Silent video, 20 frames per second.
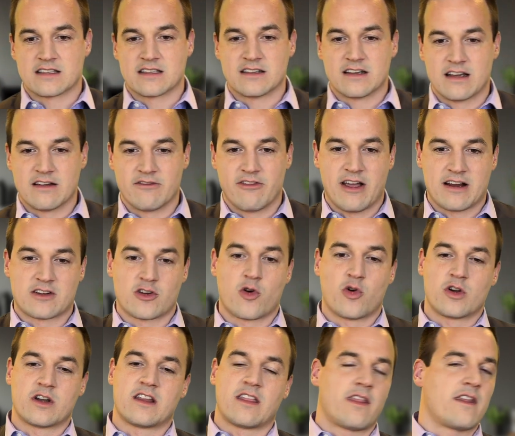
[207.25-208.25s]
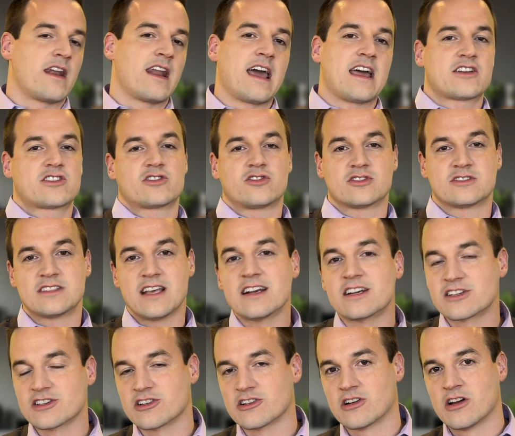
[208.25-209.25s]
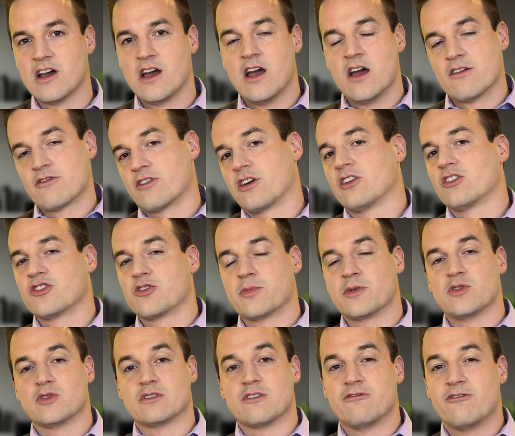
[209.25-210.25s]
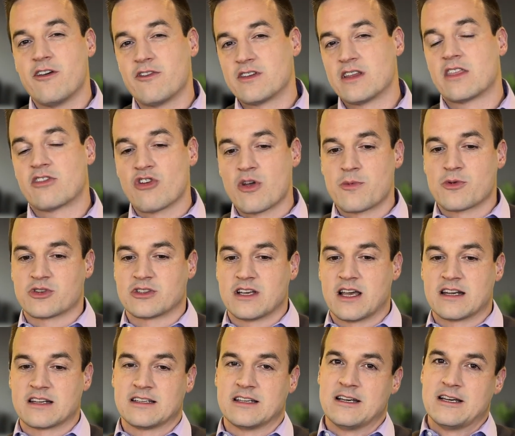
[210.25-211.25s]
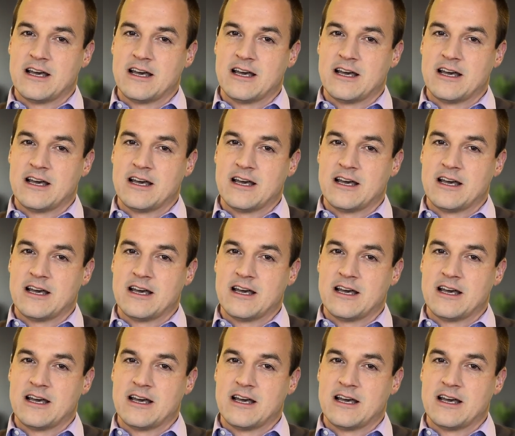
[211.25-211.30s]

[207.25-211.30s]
And in fact, according to the National Center for Elder Abuse, 53%